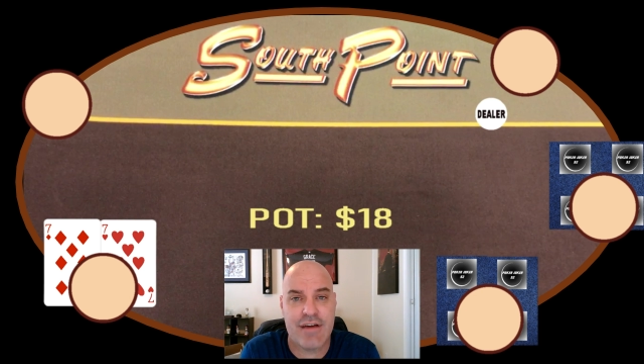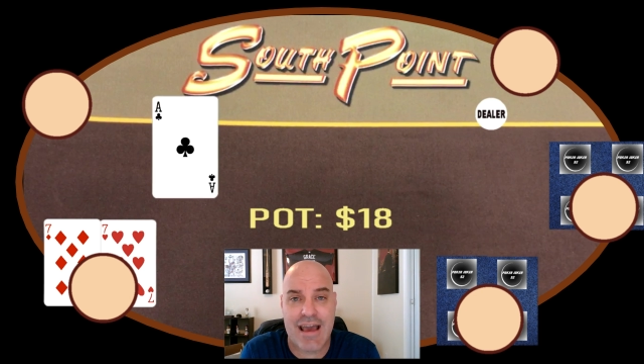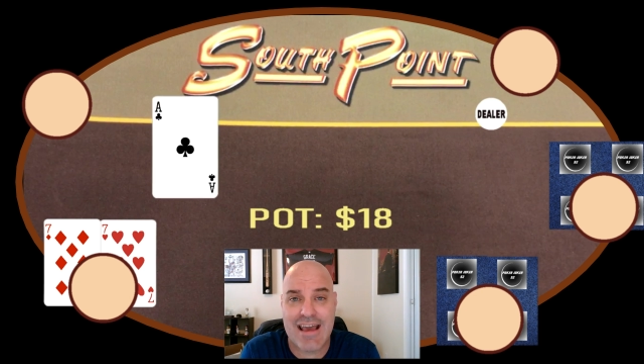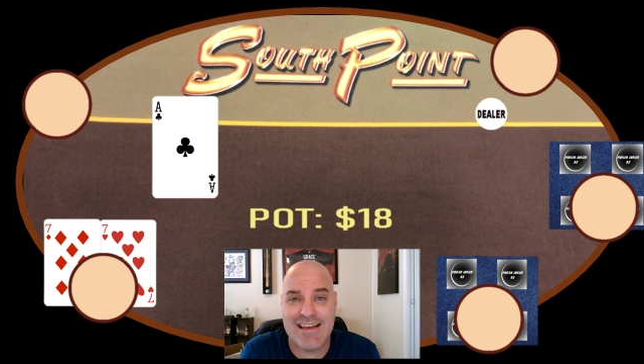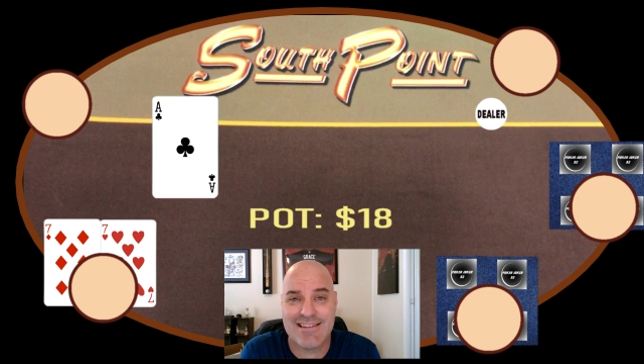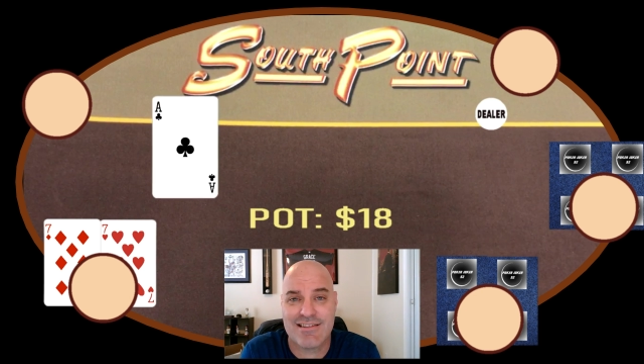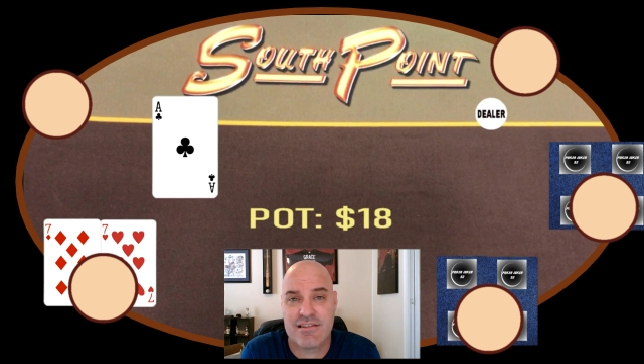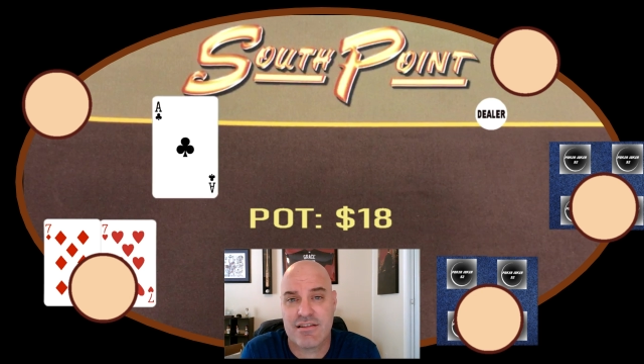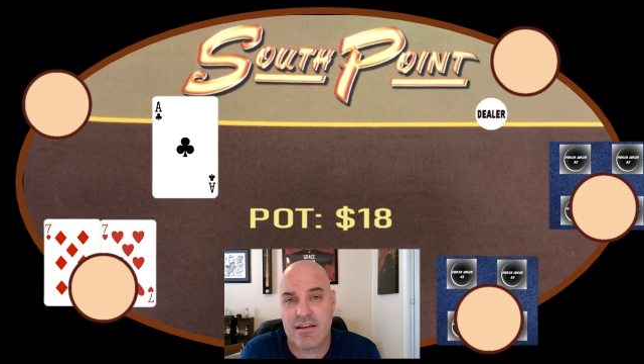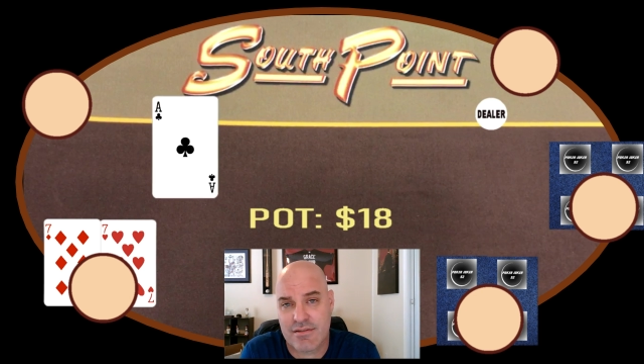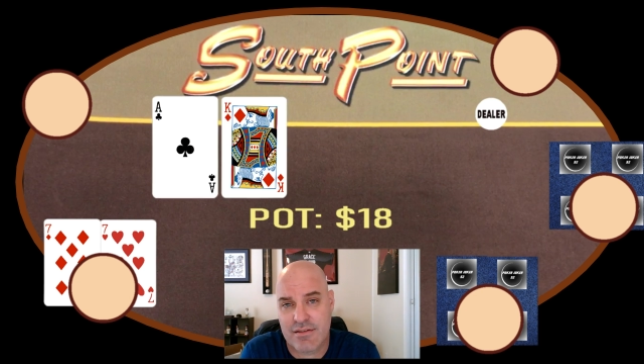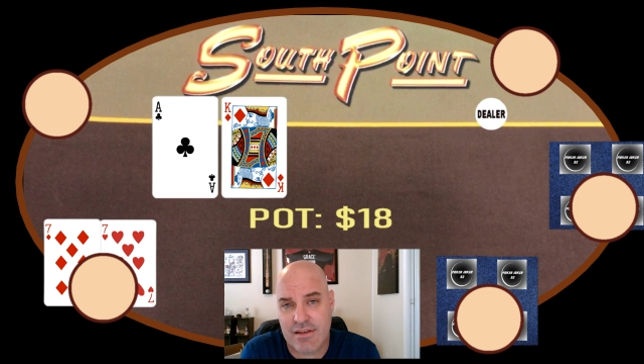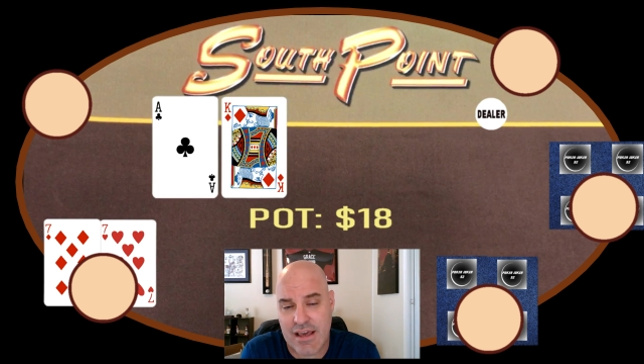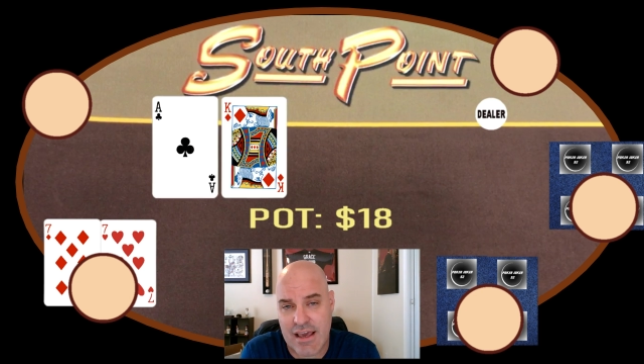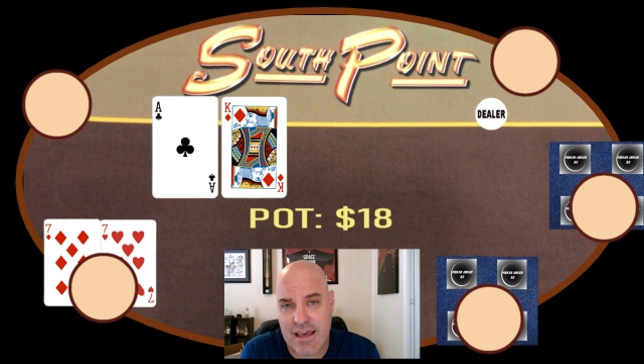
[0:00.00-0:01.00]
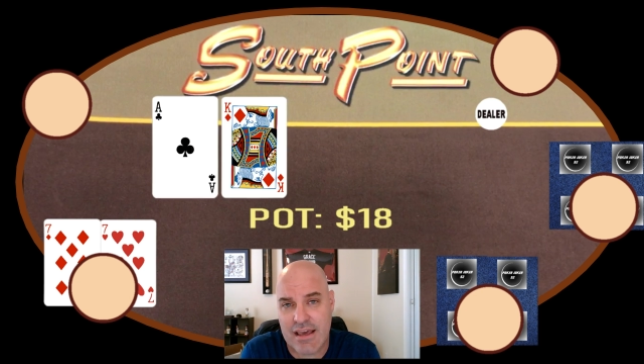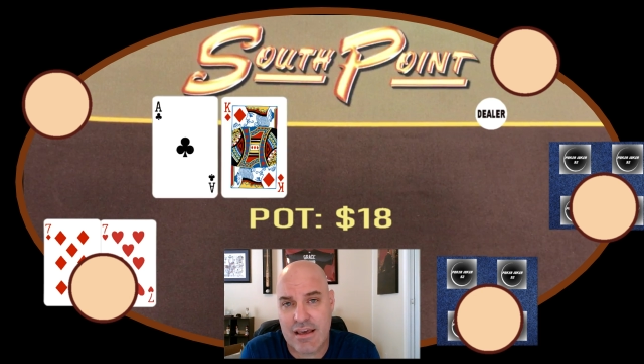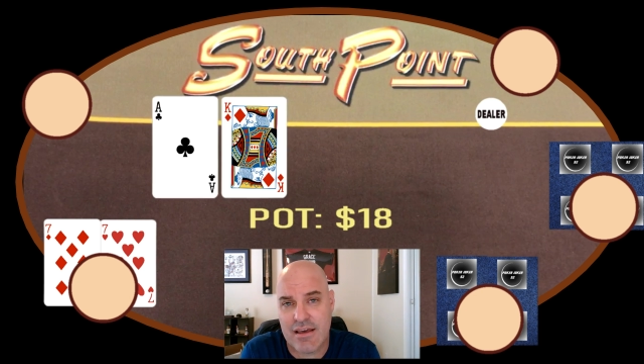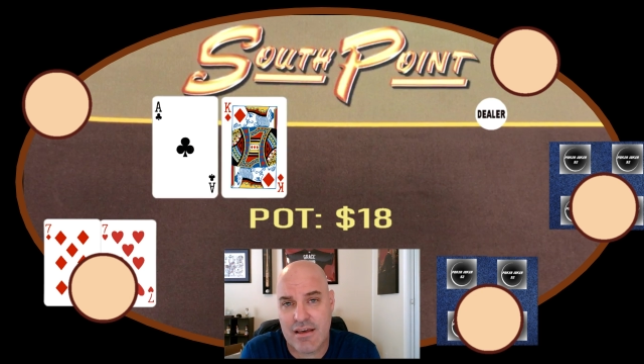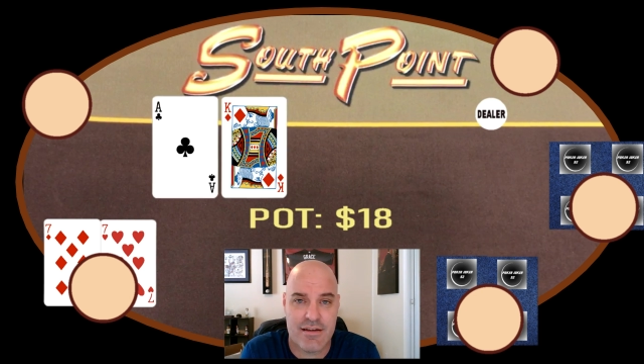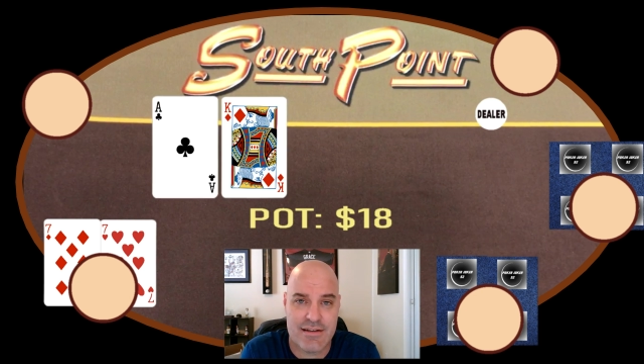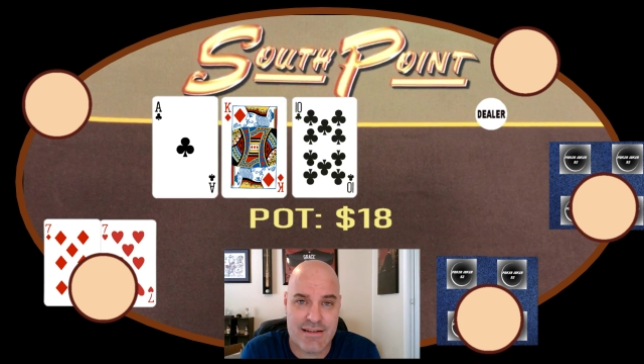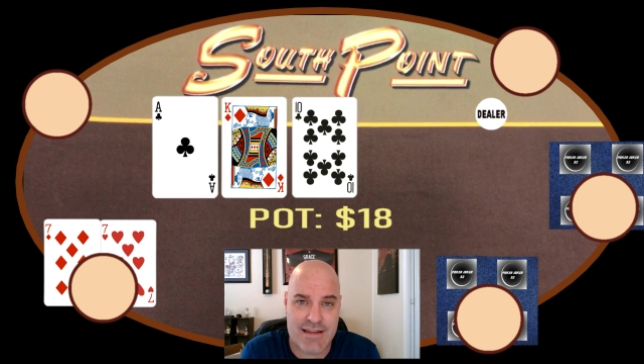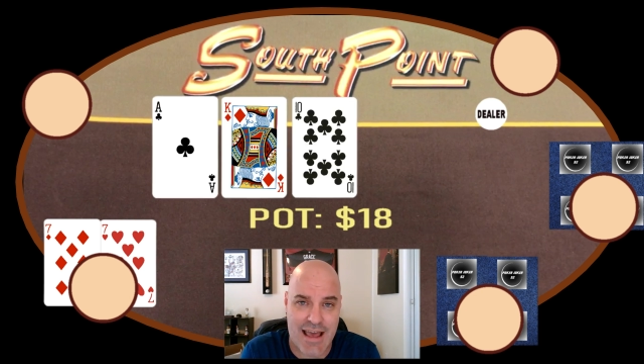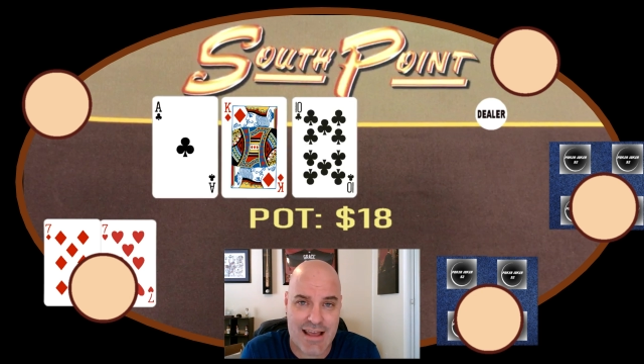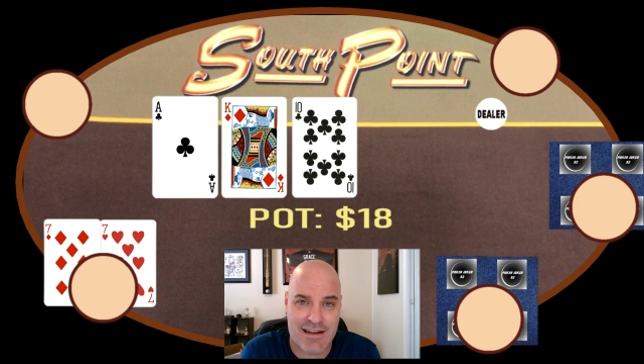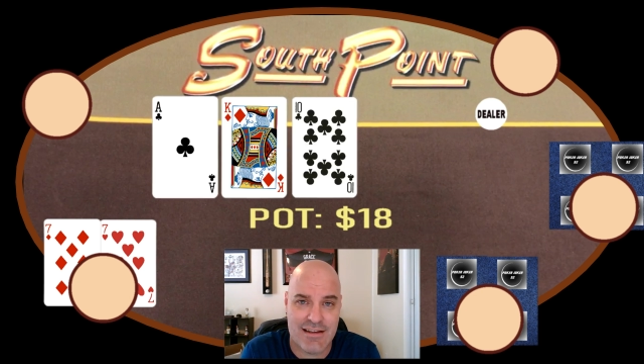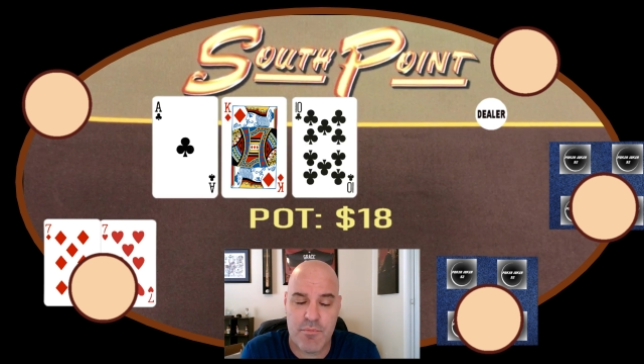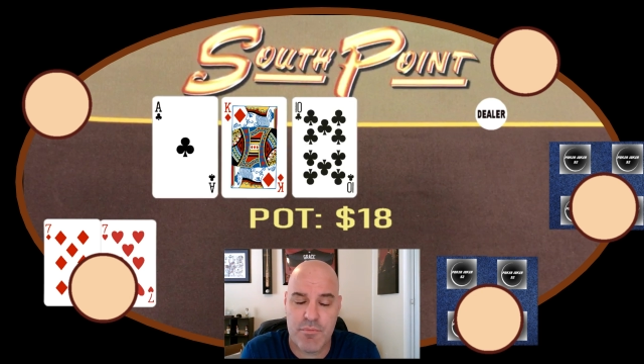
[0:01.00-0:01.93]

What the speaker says: ace, king, 10.